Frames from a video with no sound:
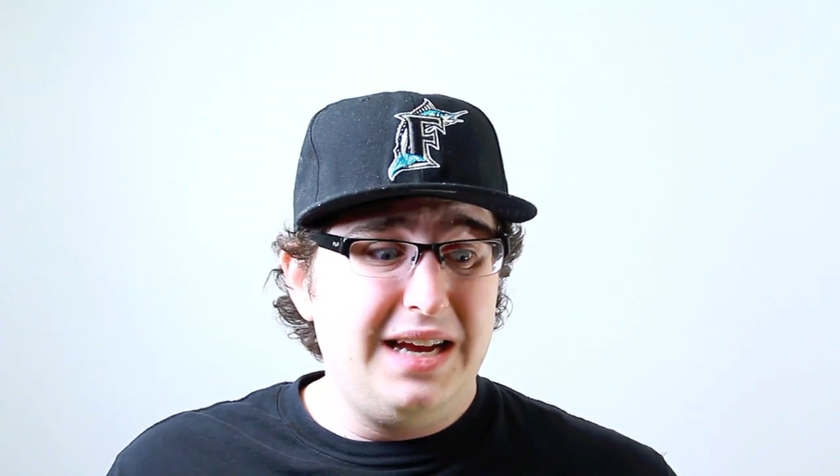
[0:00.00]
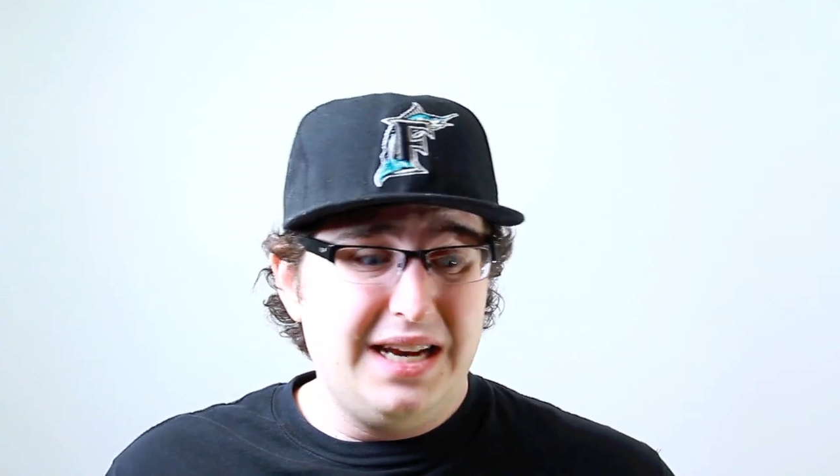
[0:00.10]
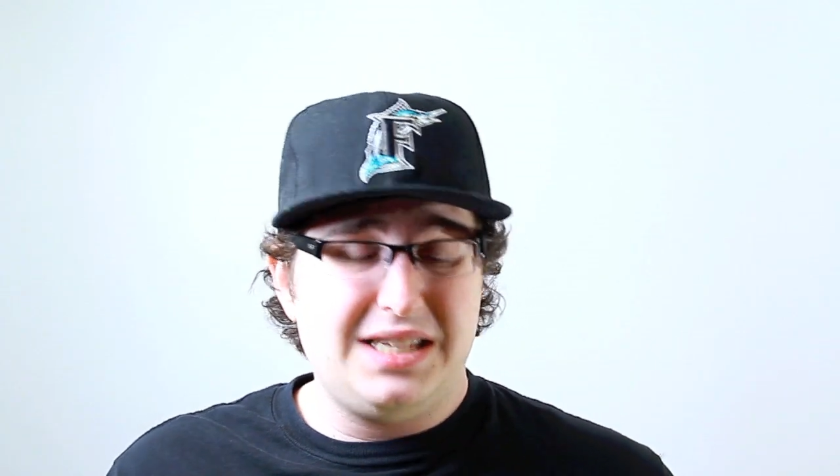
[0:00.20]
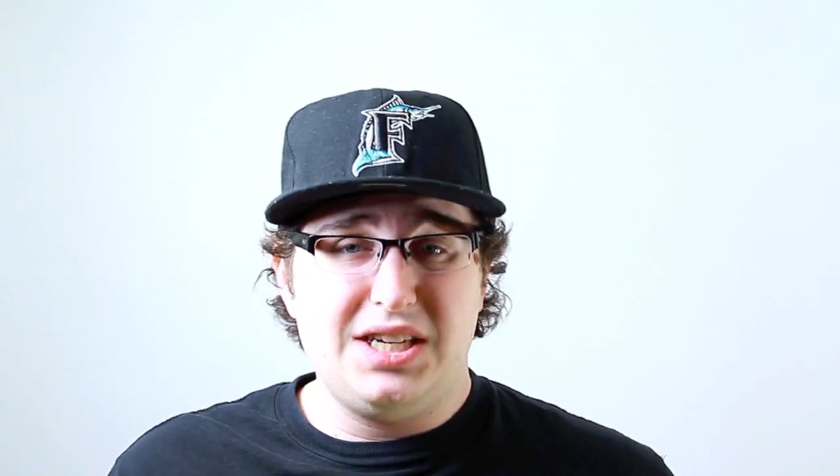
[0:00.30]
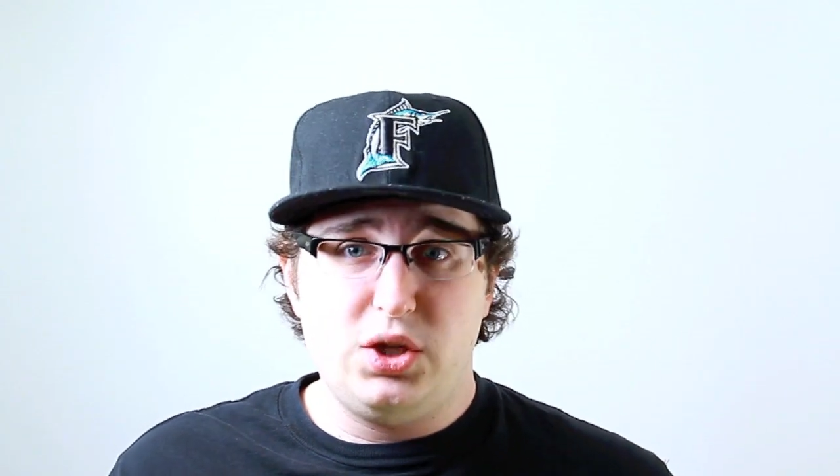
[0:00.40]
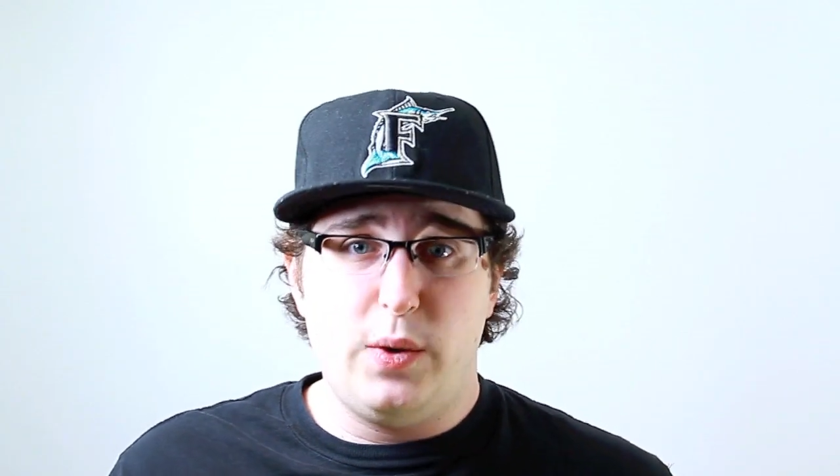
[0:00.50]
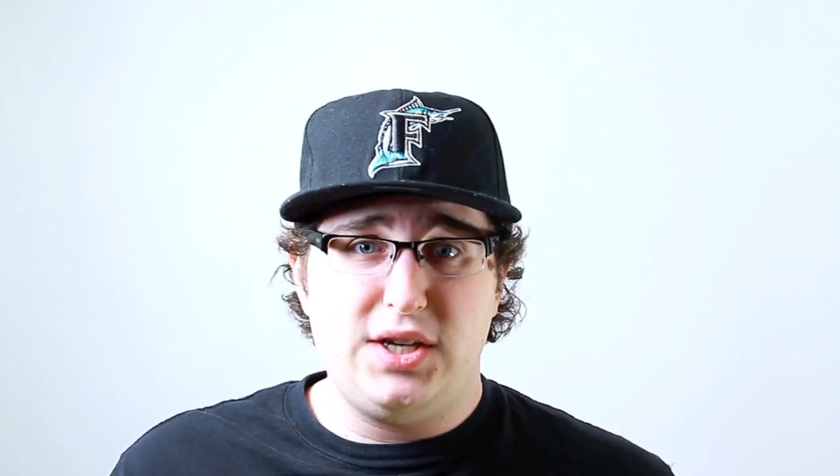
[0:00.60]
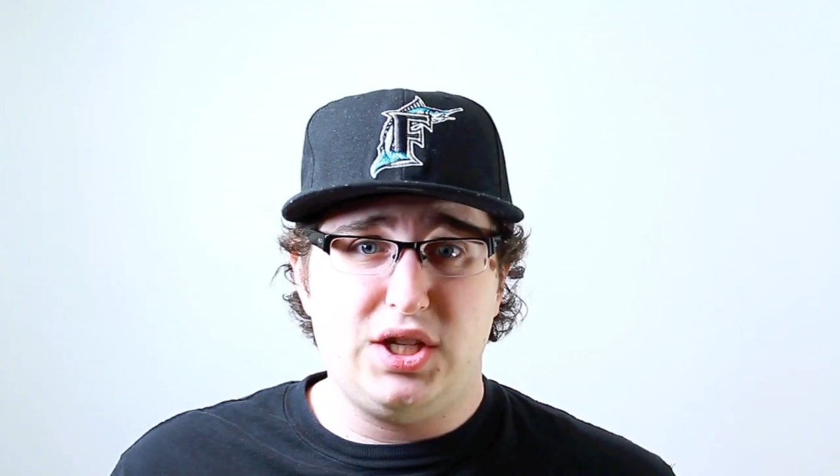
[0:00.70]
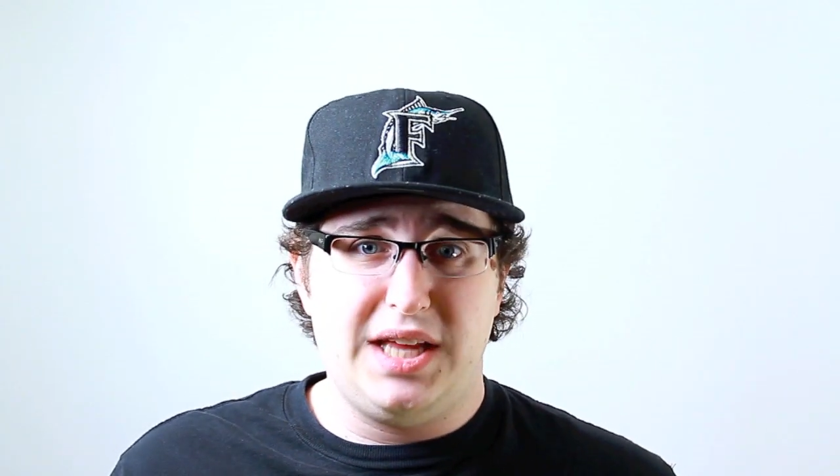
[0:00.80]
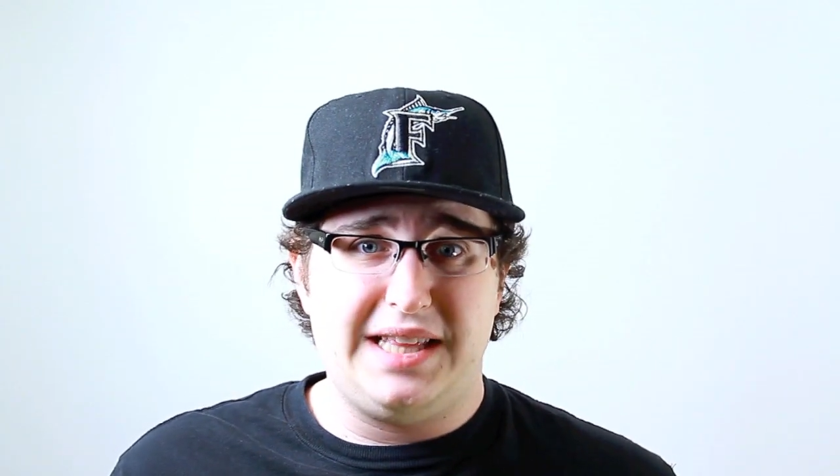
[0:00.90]
in a
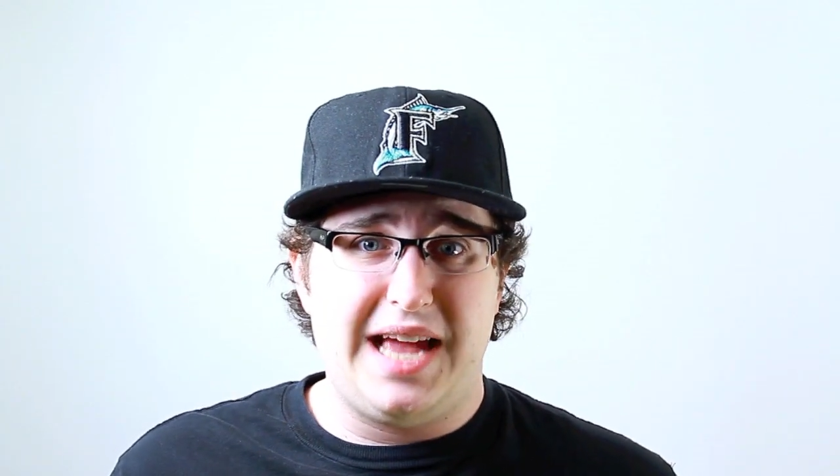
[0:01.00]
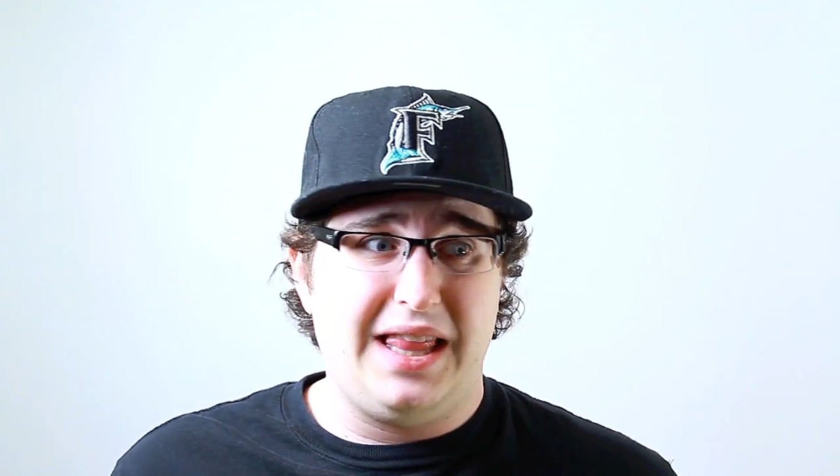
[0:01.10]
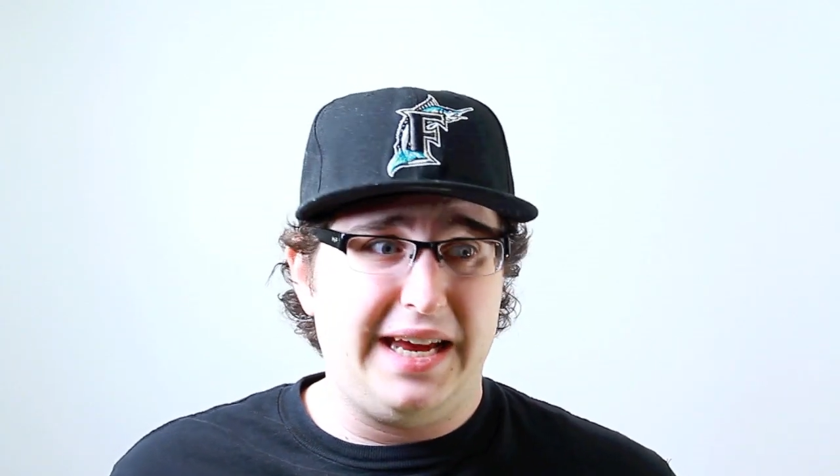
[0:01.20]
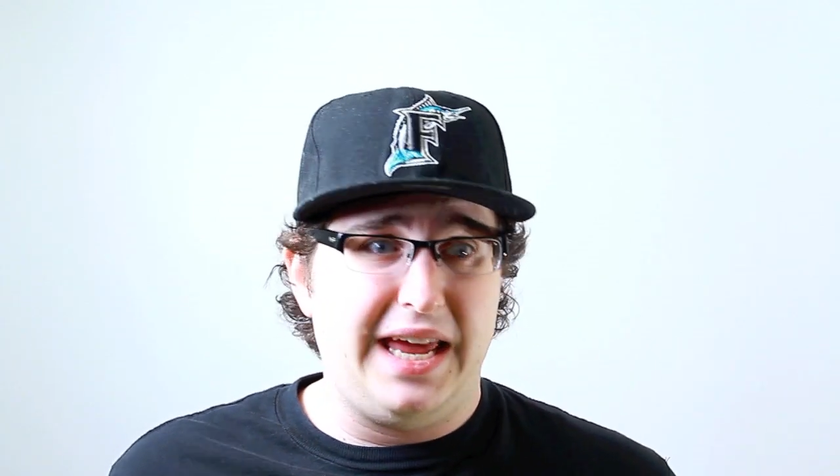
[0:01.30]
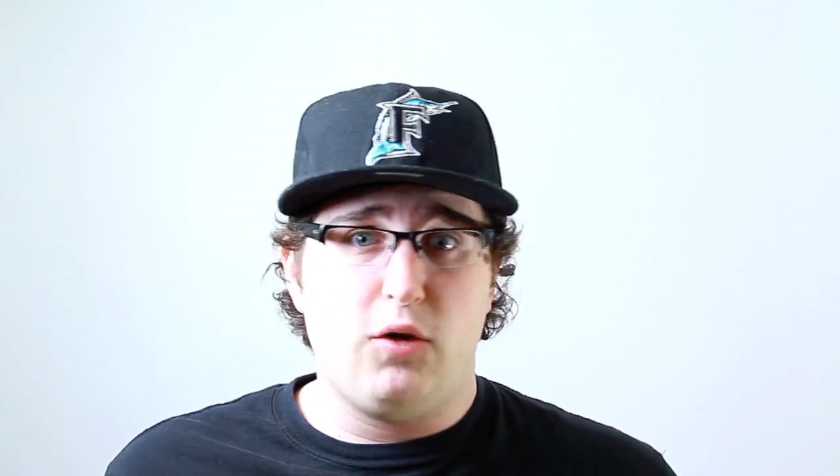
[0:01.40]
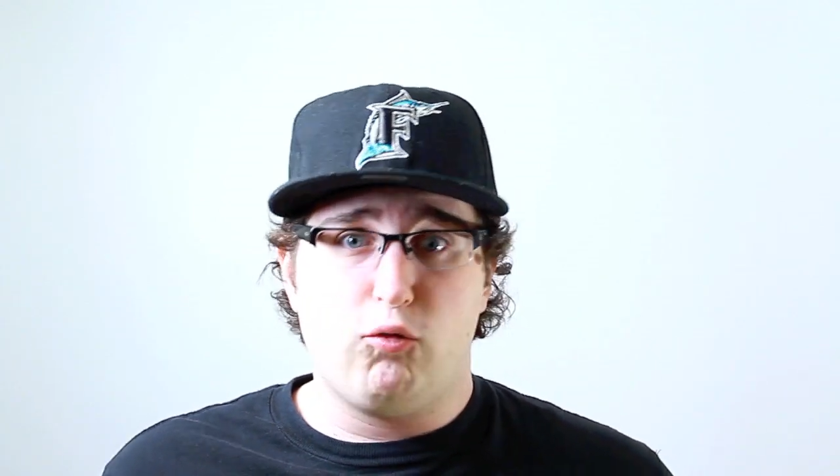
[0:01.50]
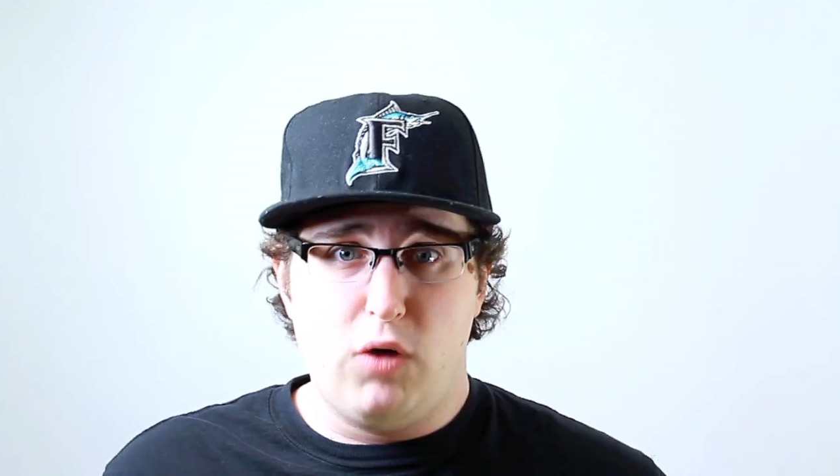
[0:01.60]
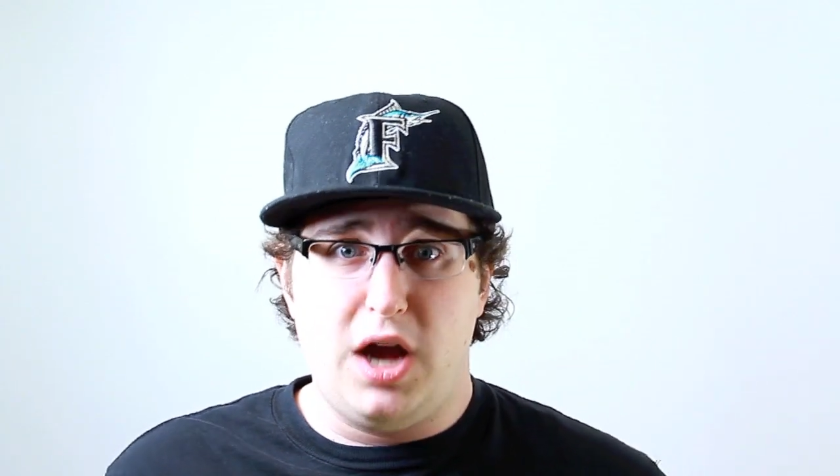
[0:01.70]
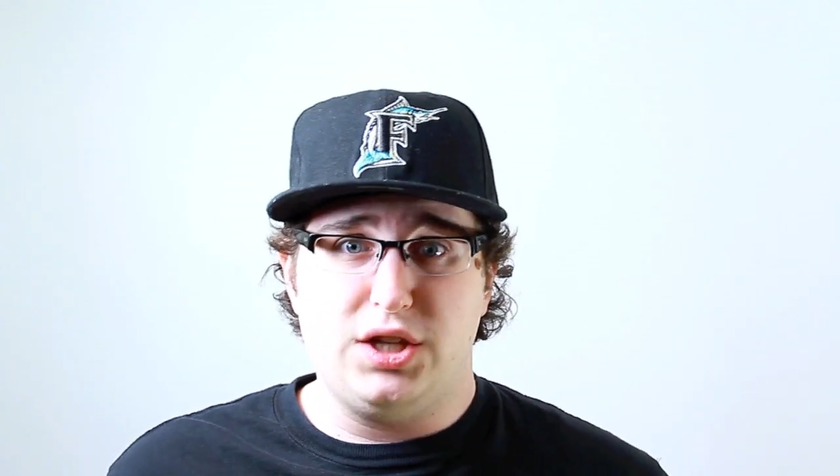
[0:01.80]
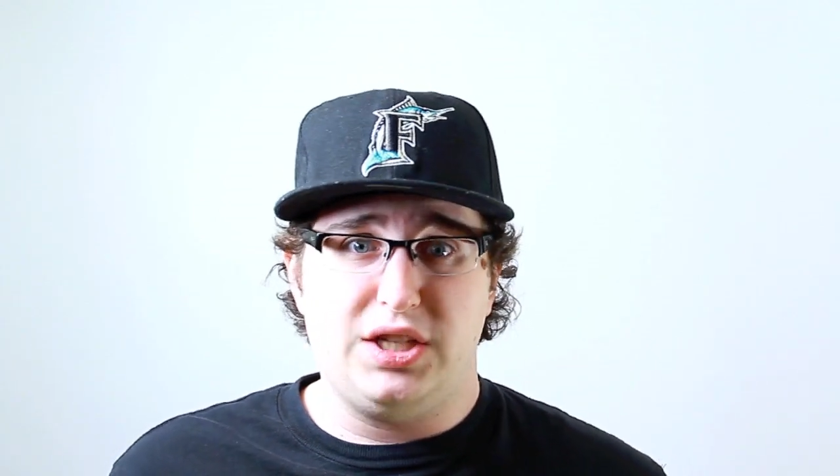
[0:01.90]
situation like that, like in a
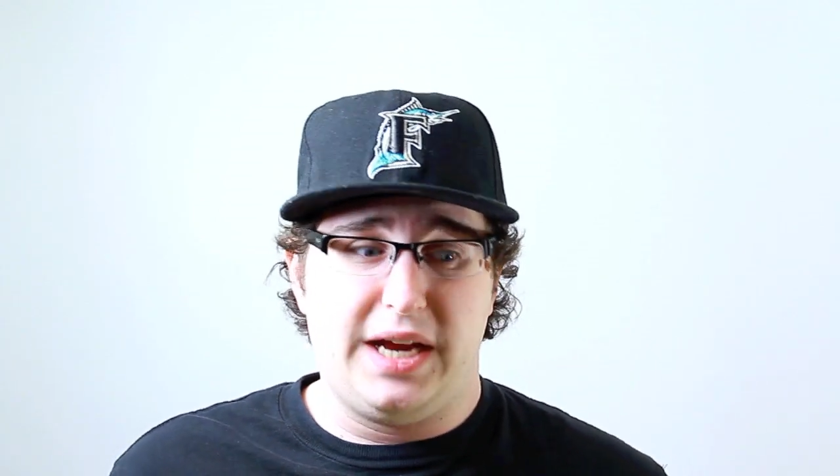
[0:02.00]
rush,